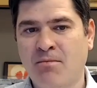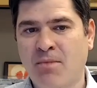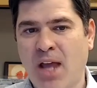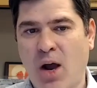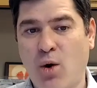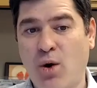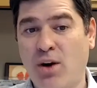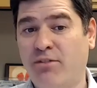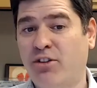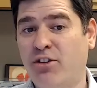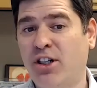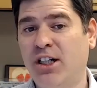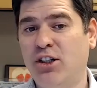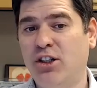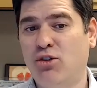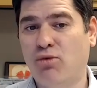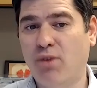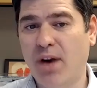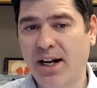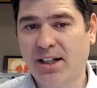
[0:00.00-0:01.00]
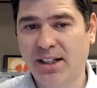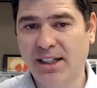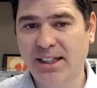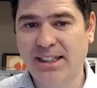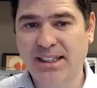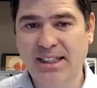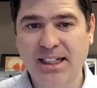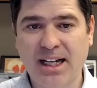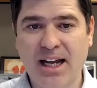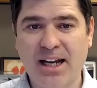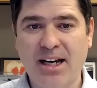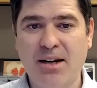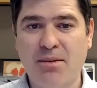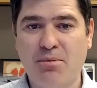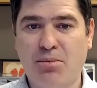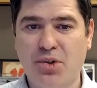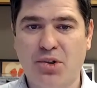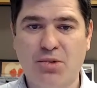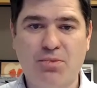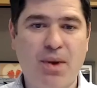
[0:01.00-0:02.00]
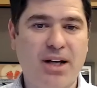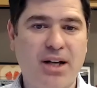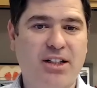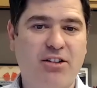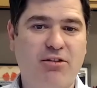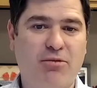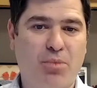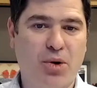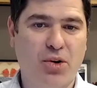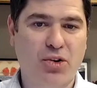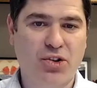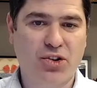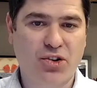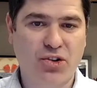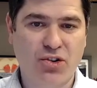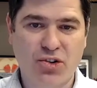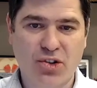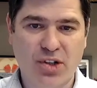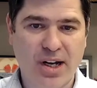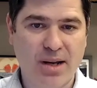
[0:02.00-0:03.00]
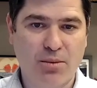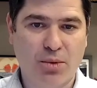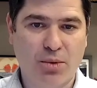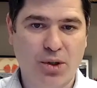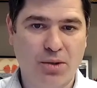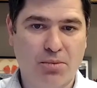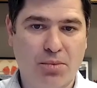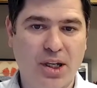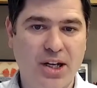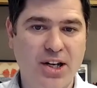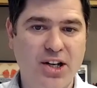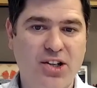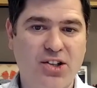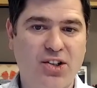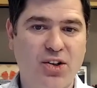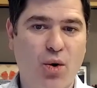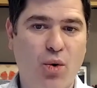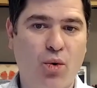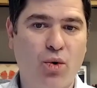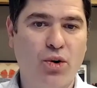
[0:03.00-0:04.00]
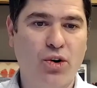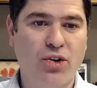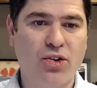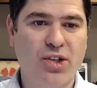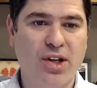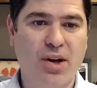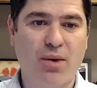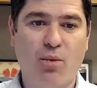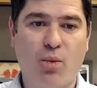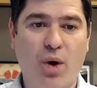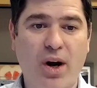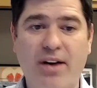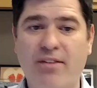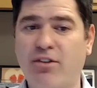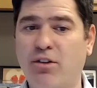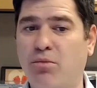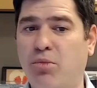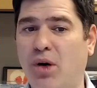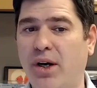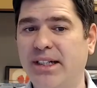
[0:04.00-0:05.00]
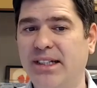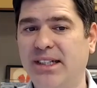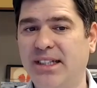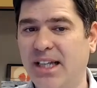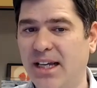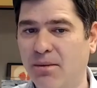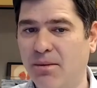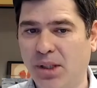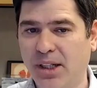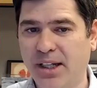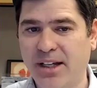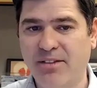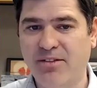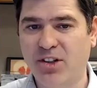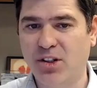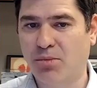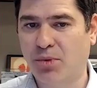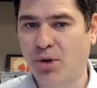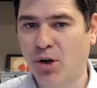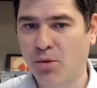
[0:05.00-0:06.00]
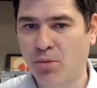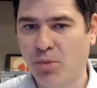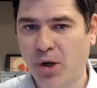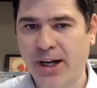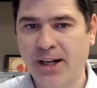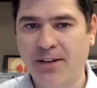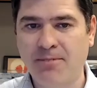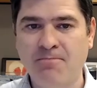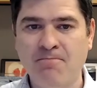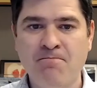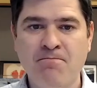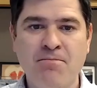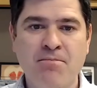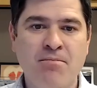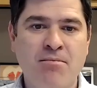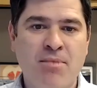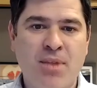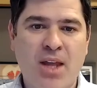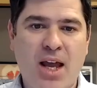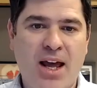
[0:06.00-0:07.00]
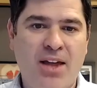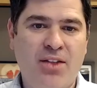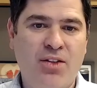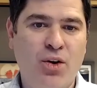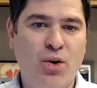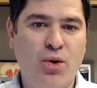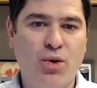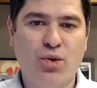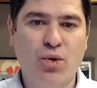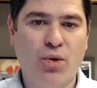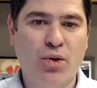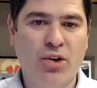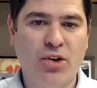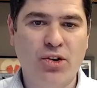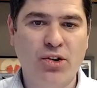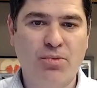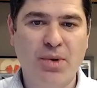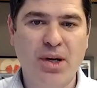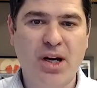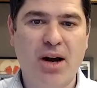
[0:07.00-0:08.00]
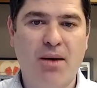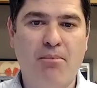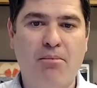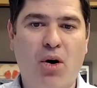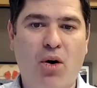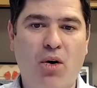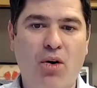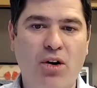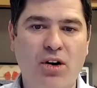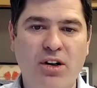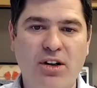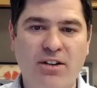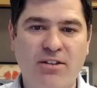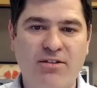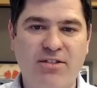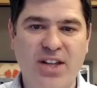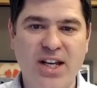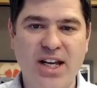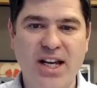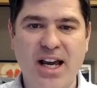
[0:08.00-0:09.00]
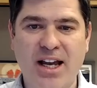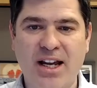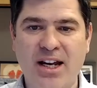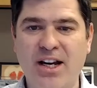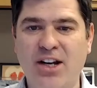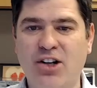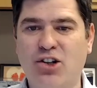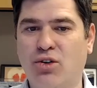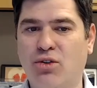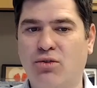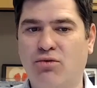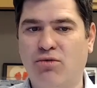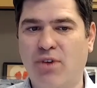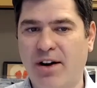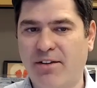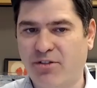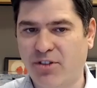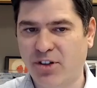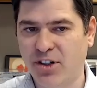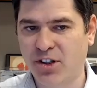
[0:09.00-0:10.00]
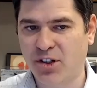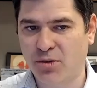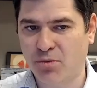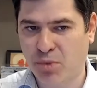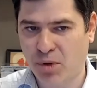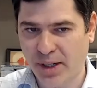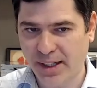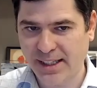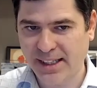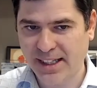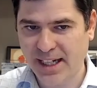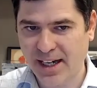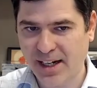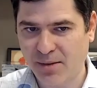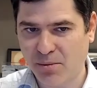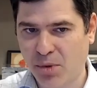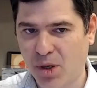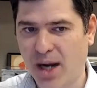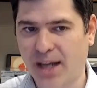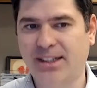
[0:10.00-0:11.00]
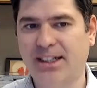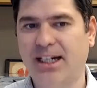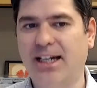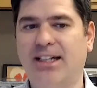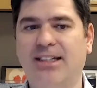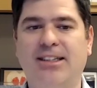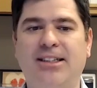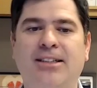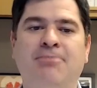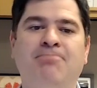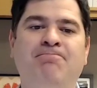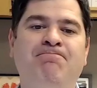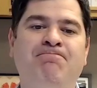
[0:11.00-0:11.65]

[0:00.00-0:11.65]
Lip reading: However, in a direct listing, any prospective purchaser is able to place orders at whatever price they believe is appropriate, and those orders become part of the initial reference price setting process.